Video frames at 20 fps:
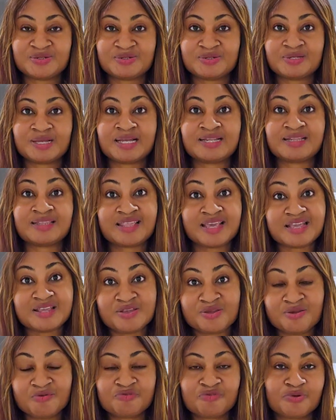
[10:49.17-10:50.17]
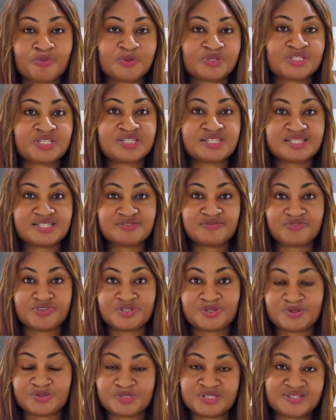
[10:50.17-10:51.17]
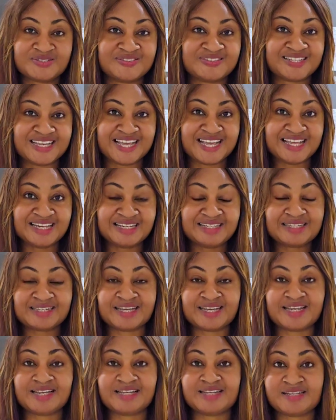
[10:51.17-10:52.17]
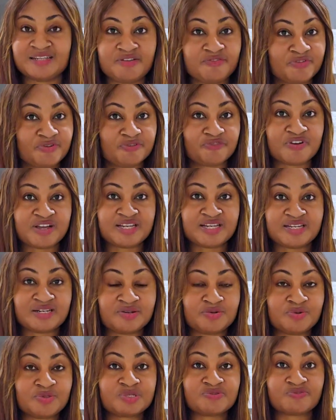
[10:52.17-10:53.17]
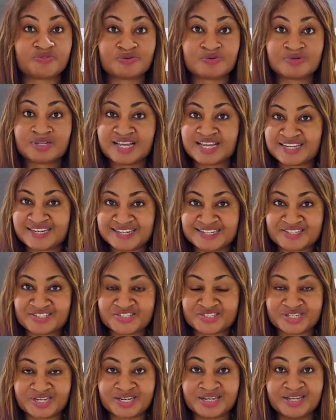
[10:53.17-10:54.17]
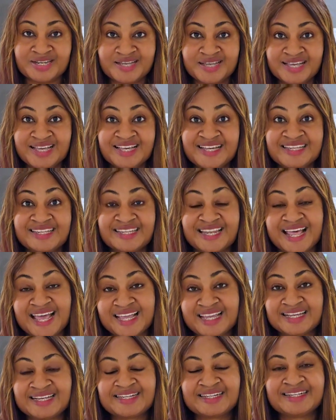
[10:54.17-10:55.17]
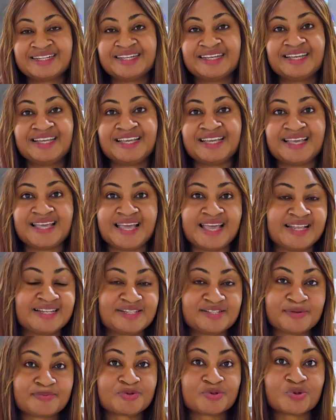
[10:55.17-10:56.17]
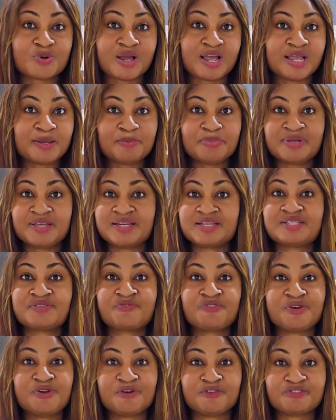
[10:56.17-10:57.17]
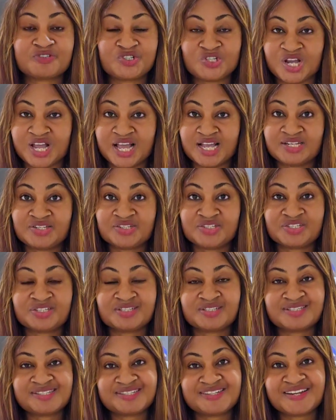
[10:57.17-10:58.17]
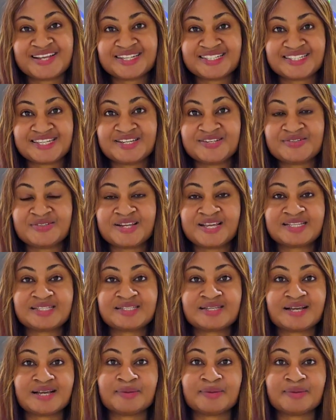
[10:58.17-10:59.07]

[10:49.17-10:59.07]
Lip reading: And thank you for watching this video till the end. And if you find it useful, kindly share, like, and subscribe. It is free of charge. Till I see you next time.